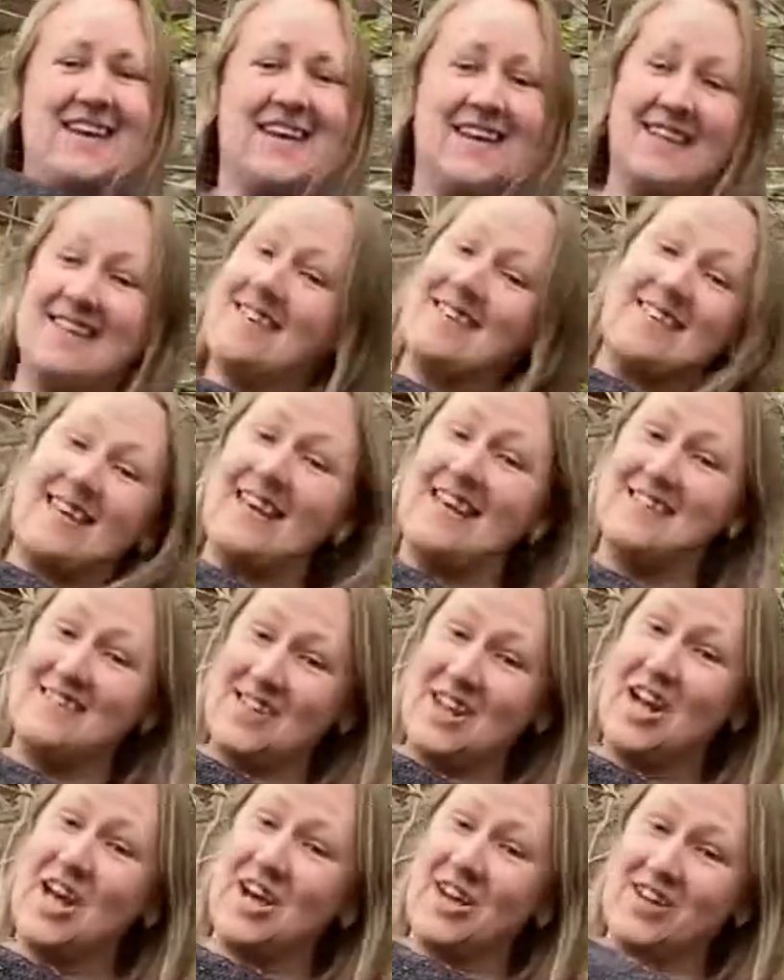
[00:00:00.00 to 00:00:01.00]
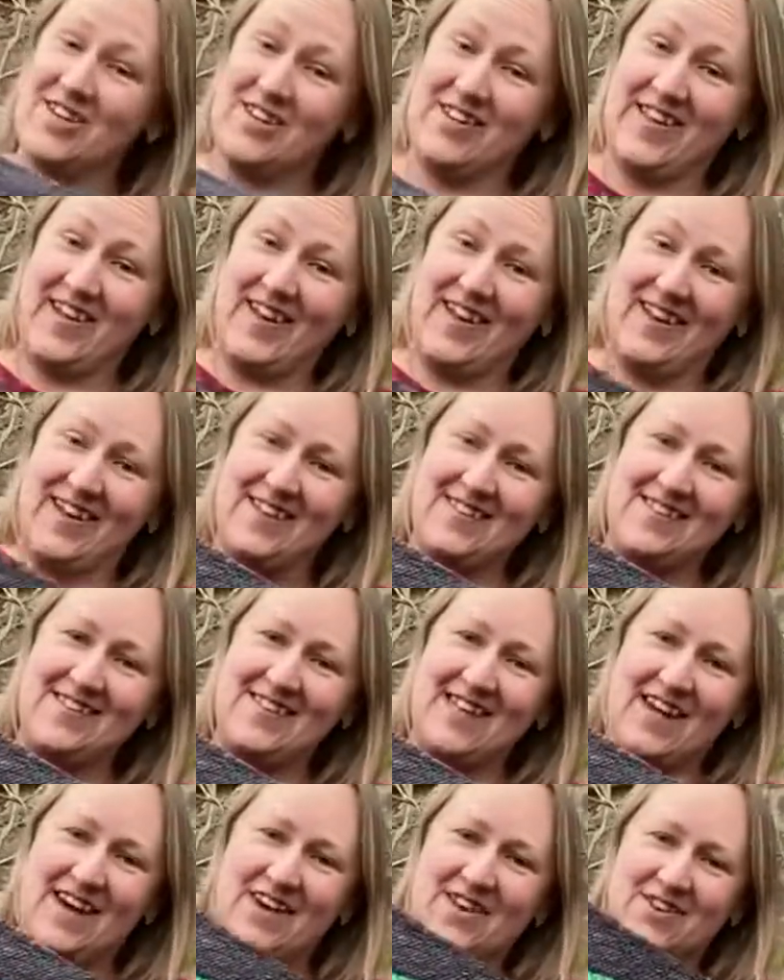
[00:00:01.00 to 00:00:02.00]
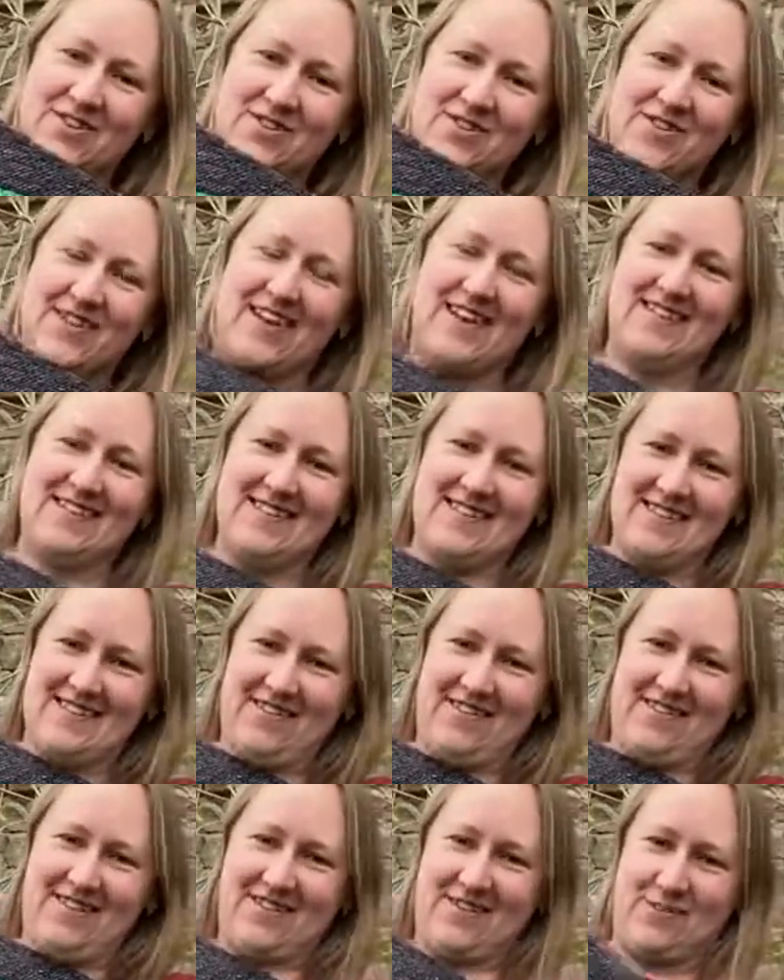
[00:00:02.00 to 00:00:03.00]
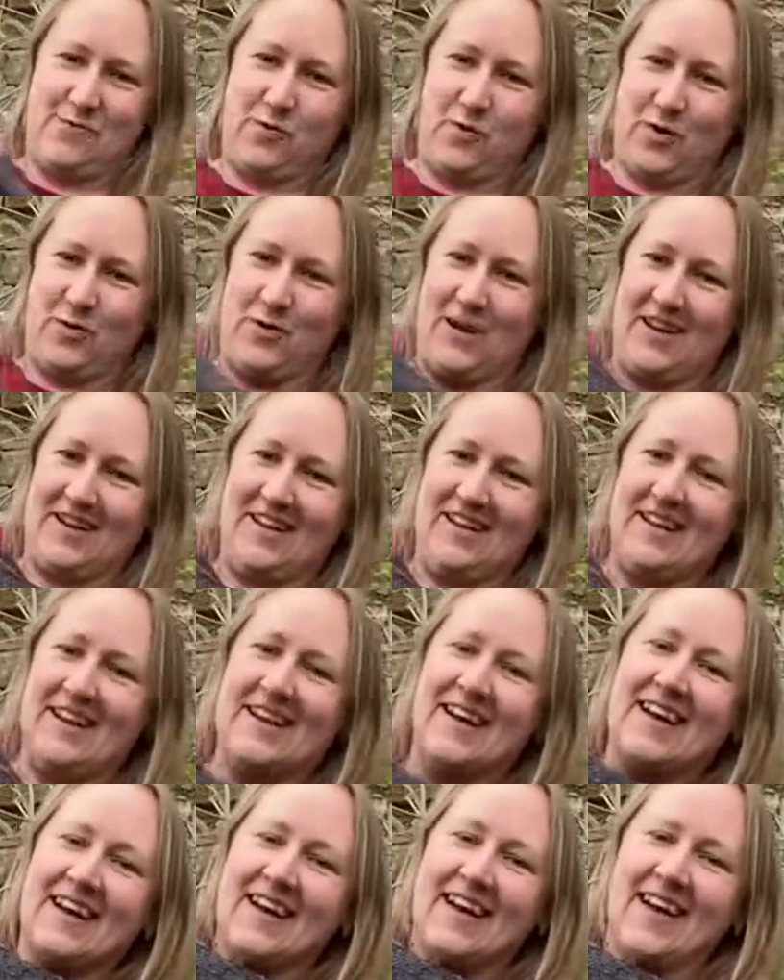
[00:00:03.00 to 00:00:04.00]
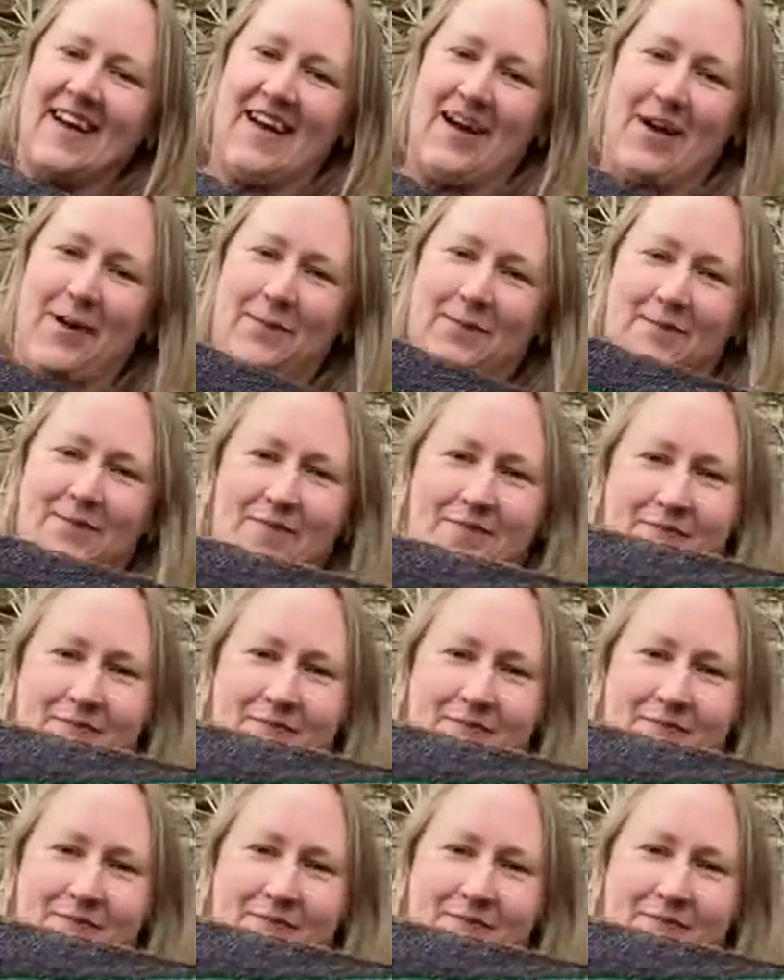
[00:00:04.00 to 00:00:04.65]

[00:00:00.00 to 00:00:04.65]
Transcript: This is the large size. There are two sizes, there is a smaller one. And